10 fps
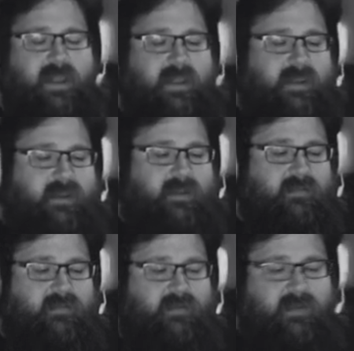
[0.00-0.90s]

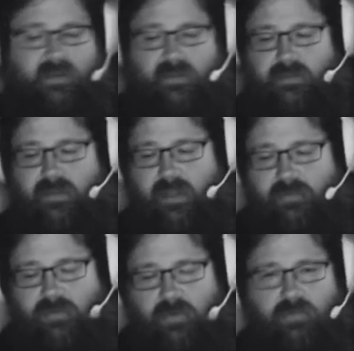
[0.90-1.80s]
and
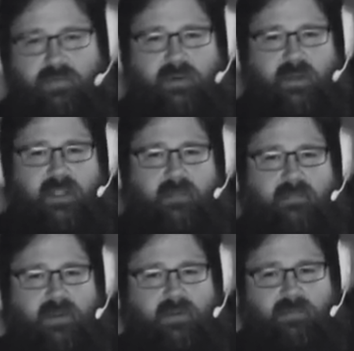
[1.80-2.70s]
I don't try to keep
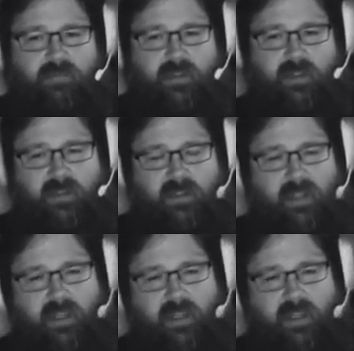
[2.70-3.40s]
my news feed an